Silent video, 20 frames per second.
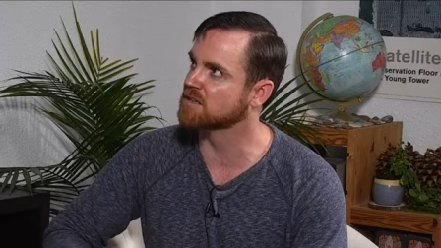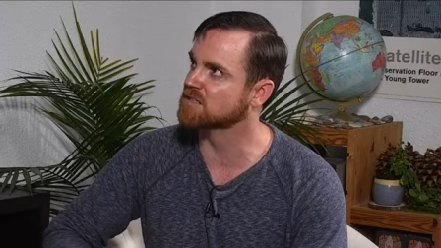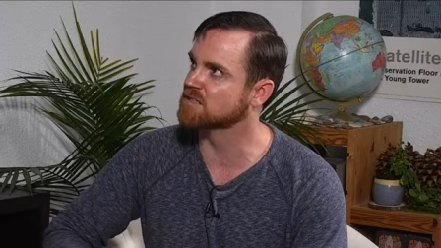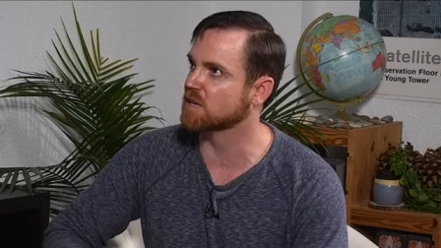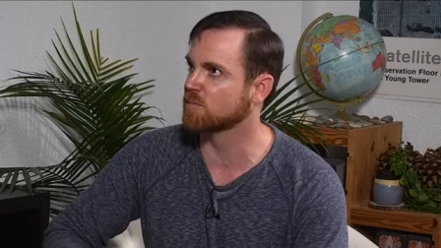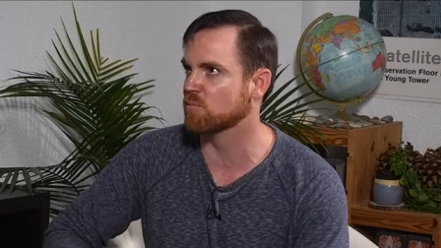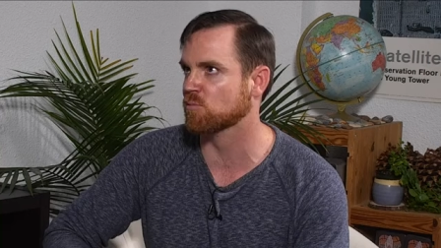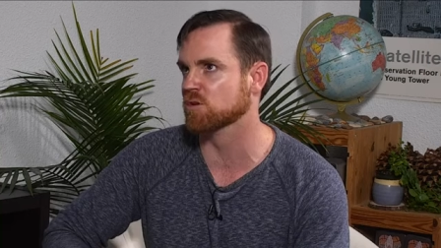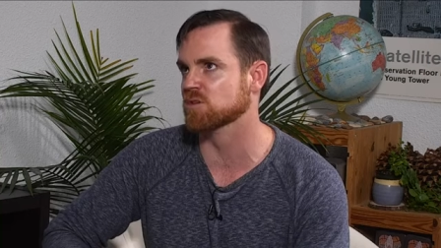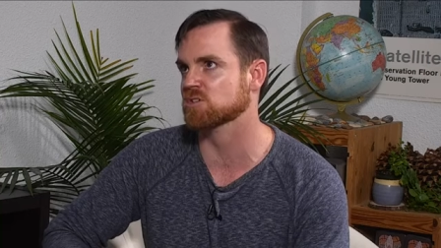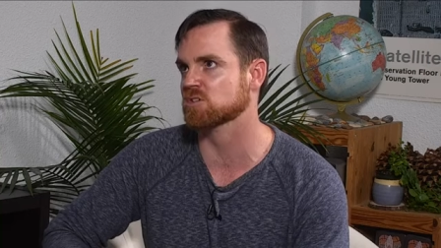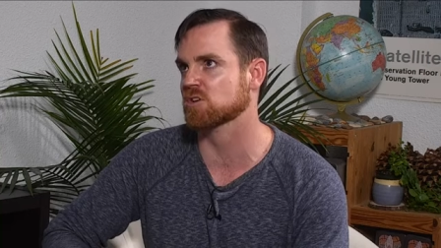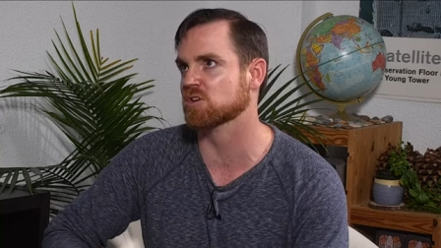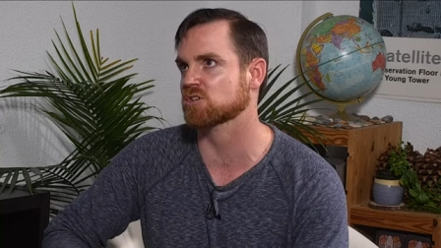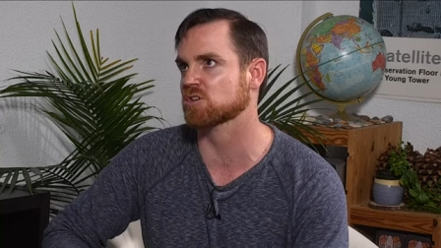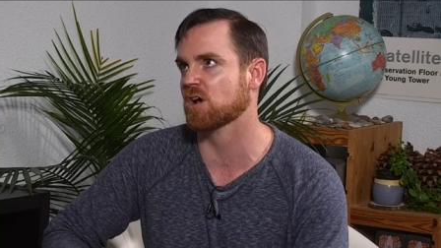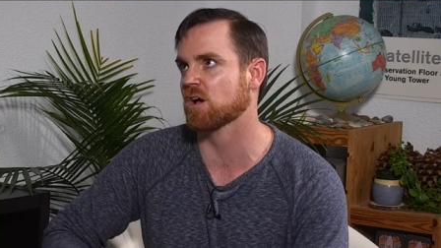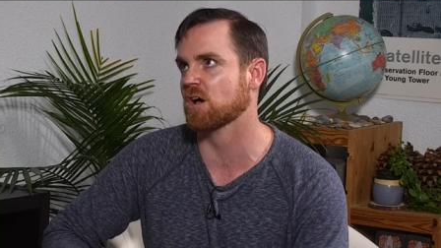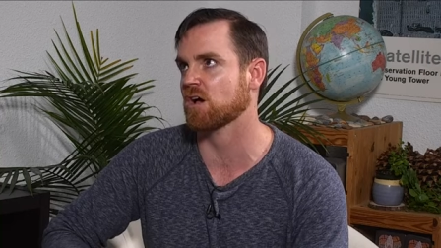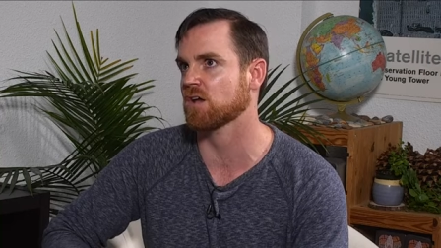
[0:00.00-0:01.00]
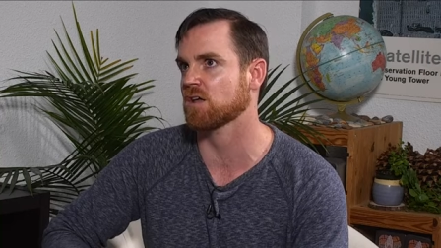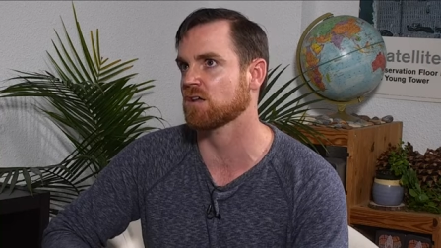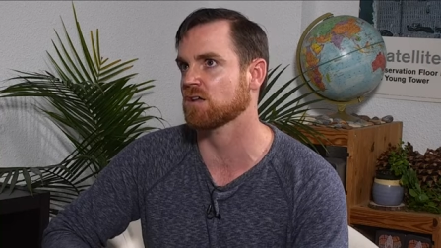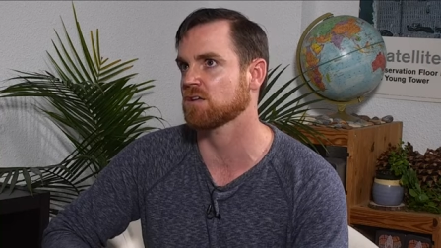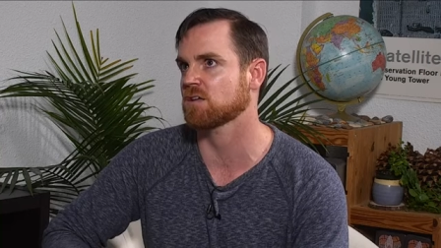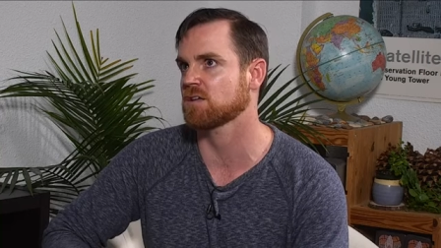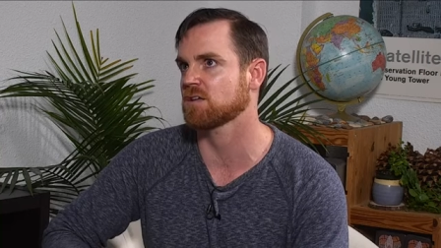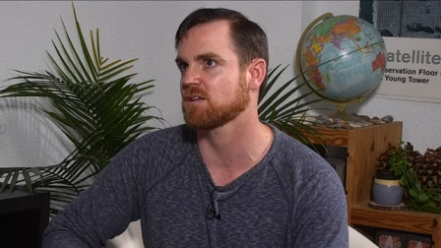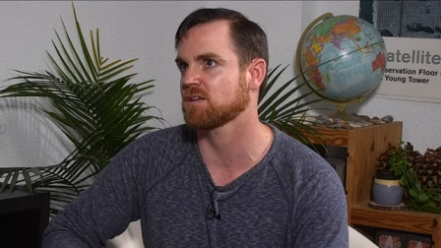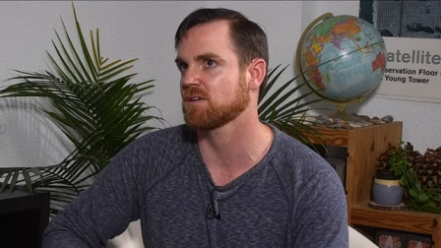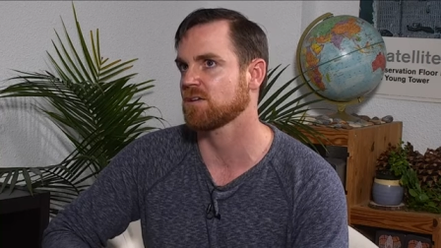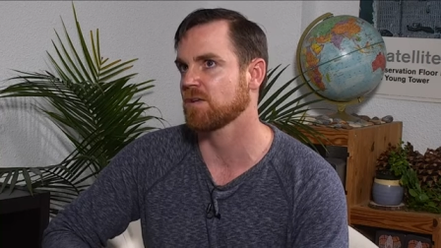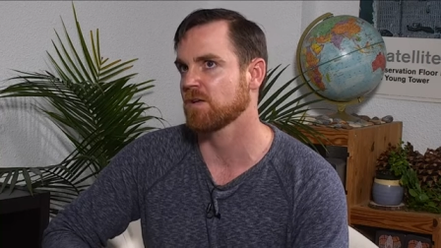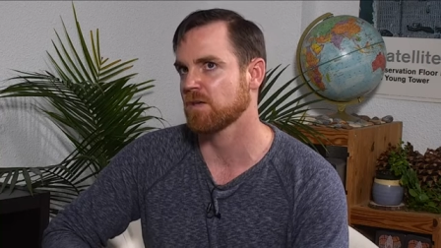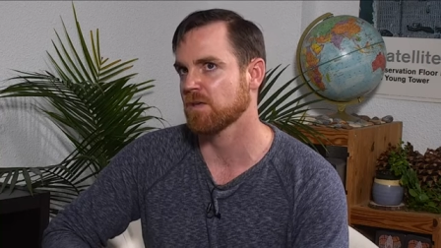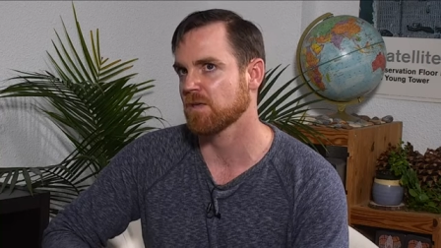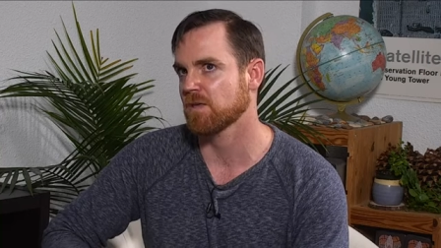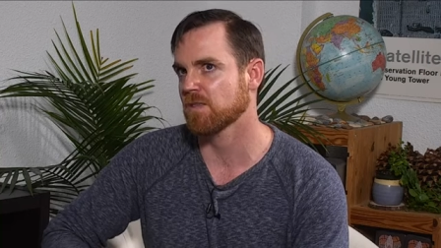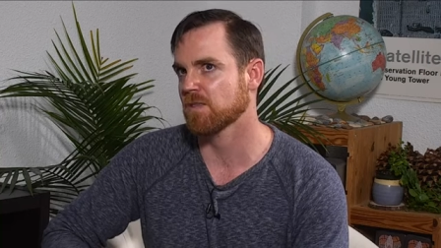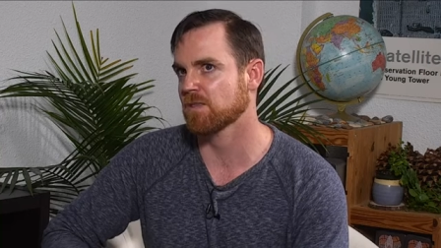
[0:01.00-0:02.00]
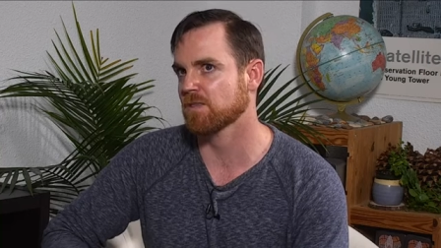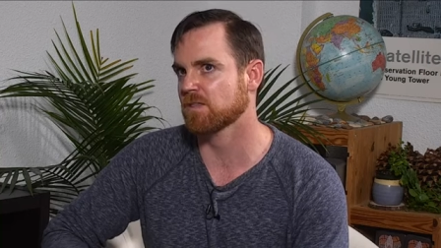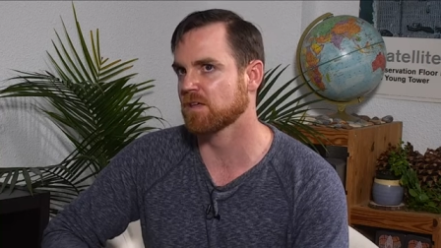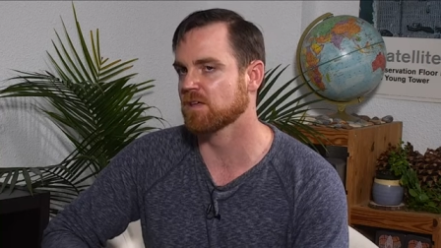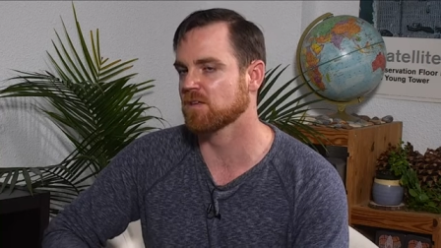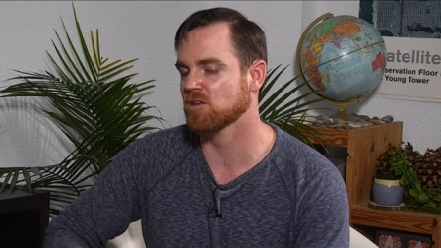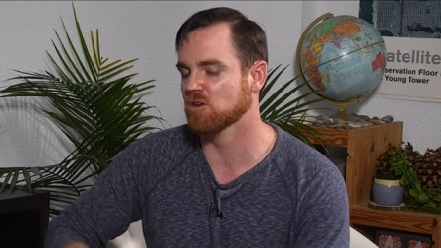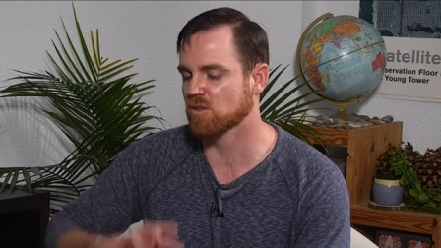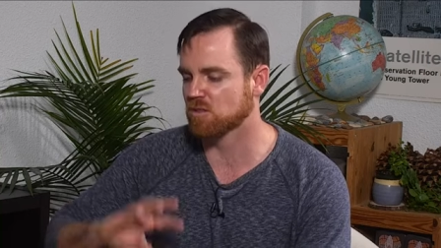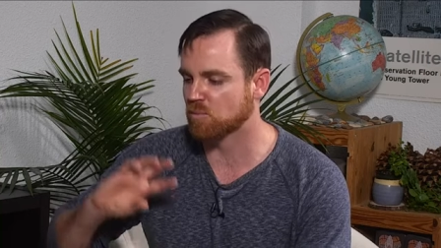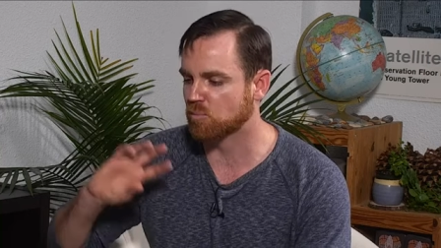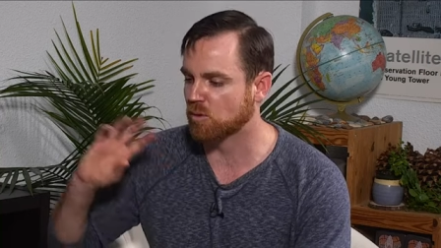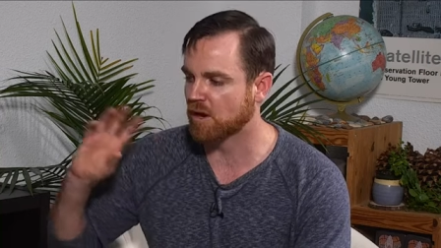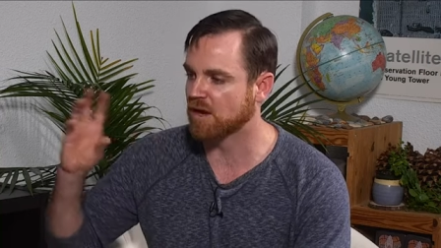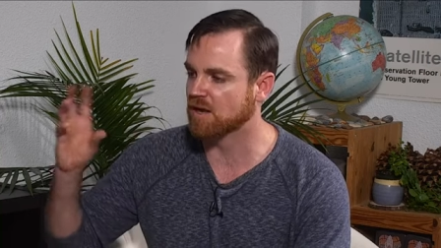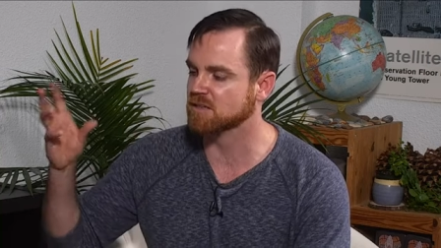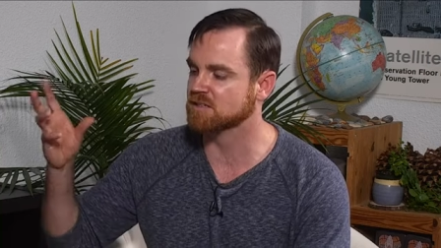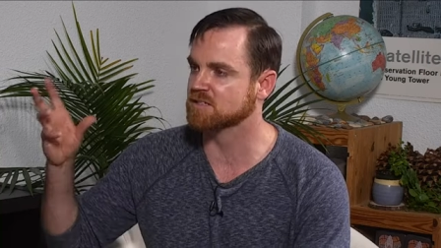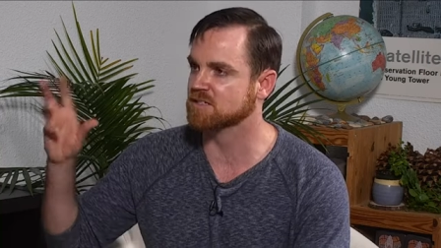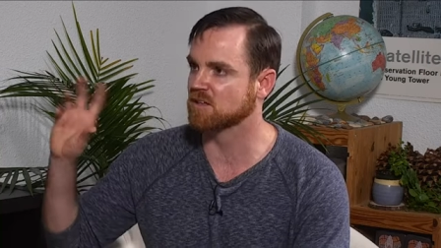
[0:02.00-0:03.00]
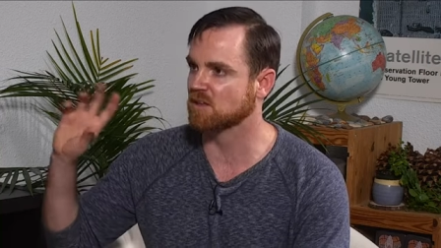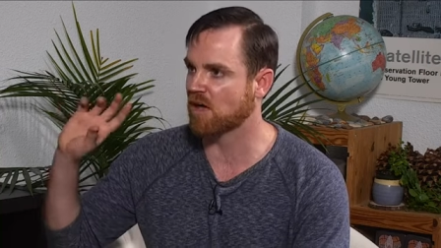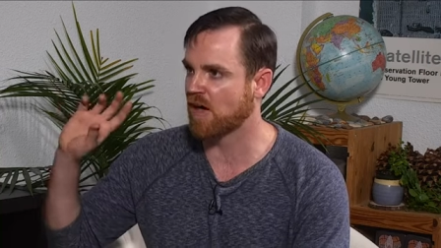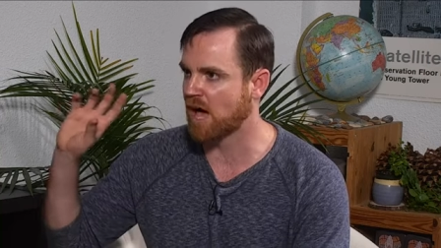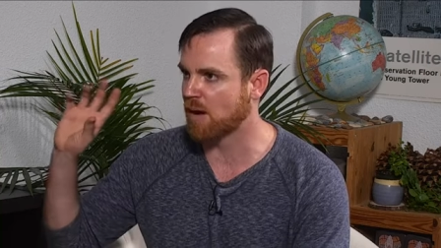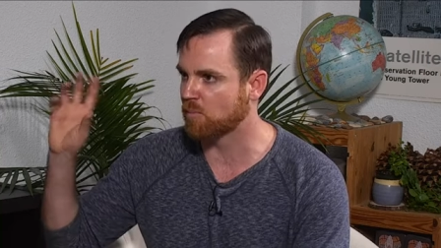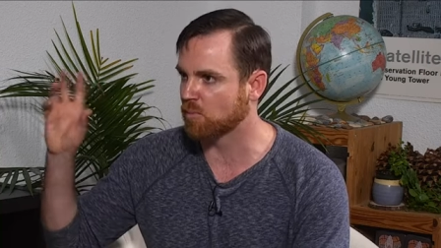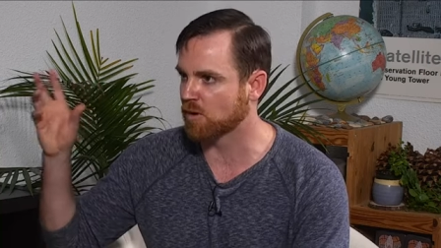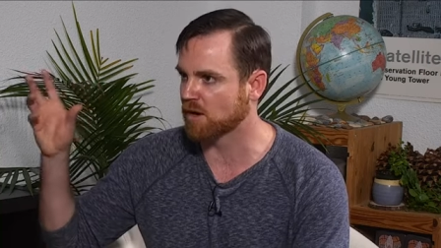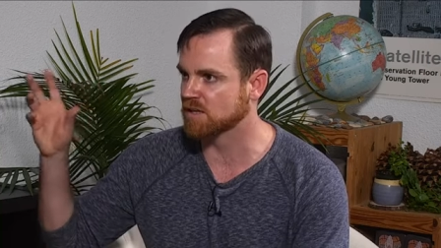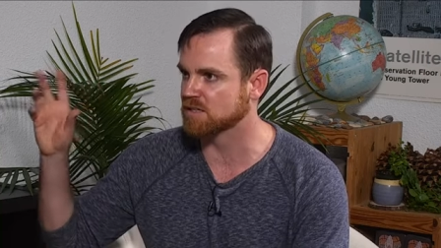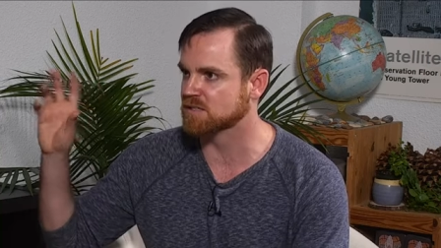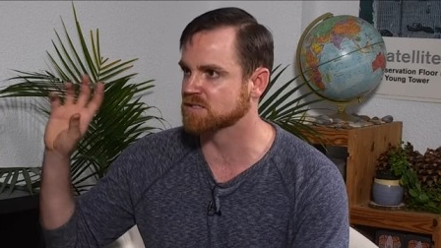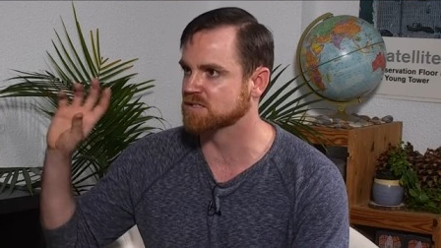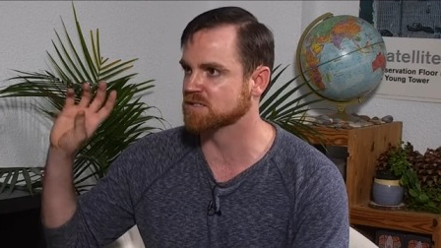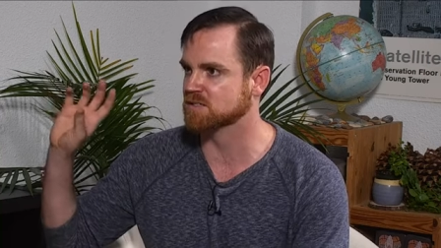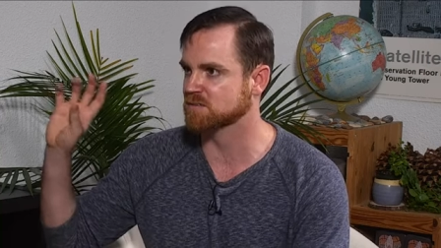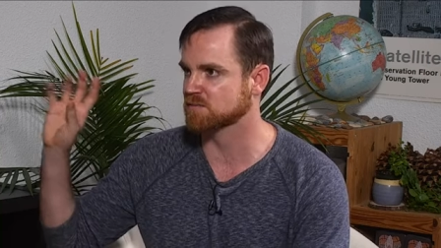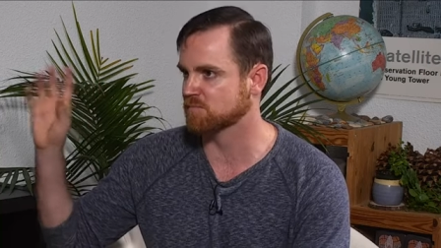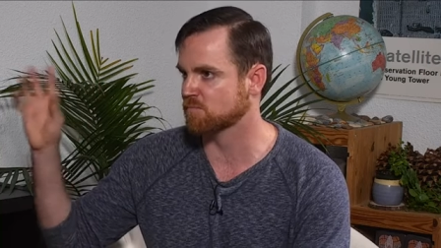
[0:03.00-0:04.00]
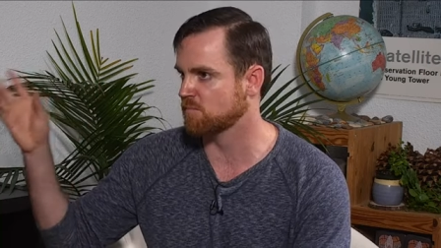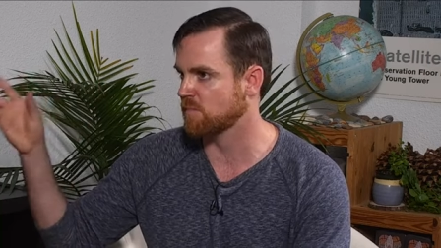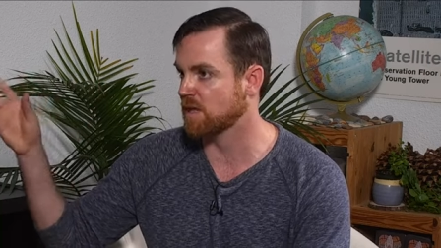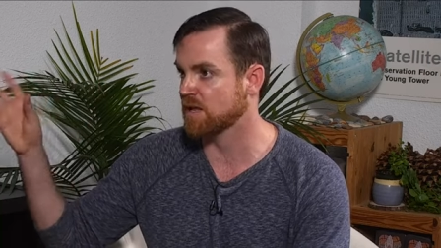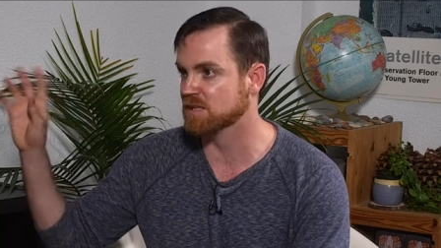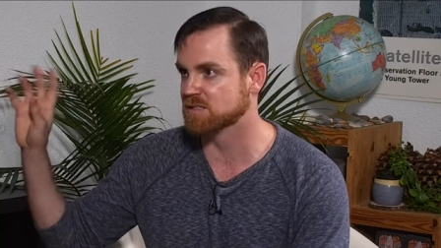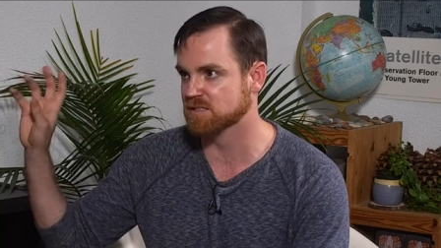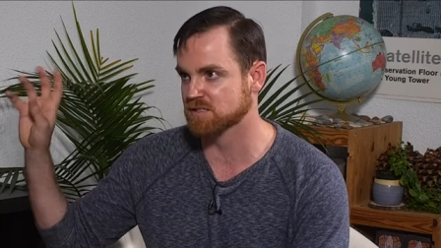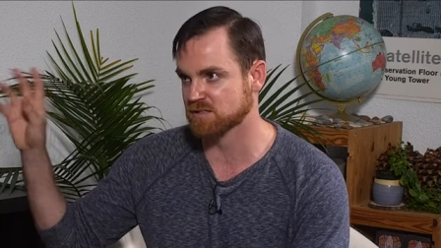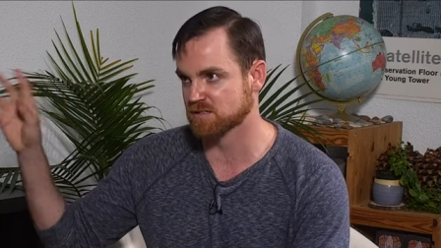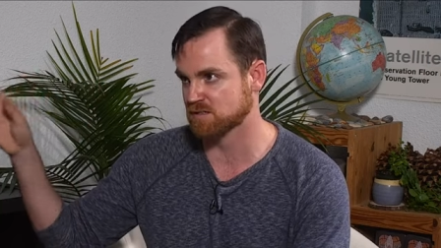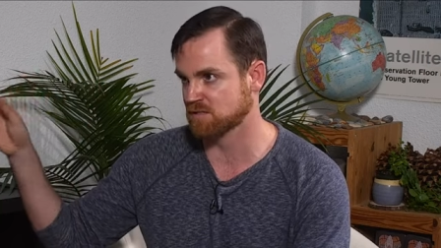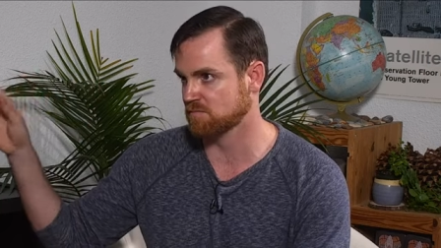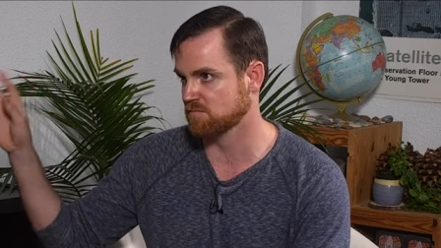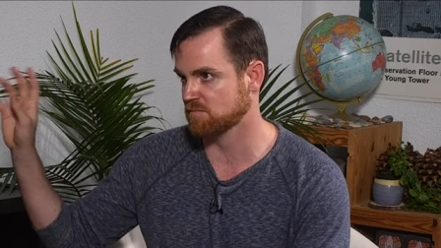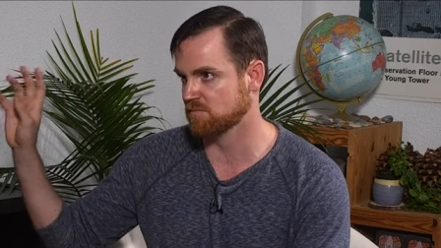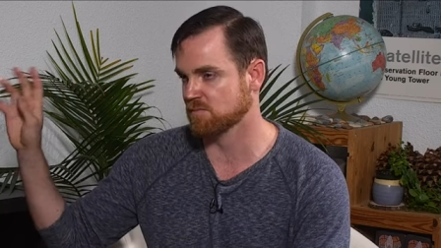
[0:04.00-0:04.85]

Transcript: some research on that, you know, the brain still operates minutes,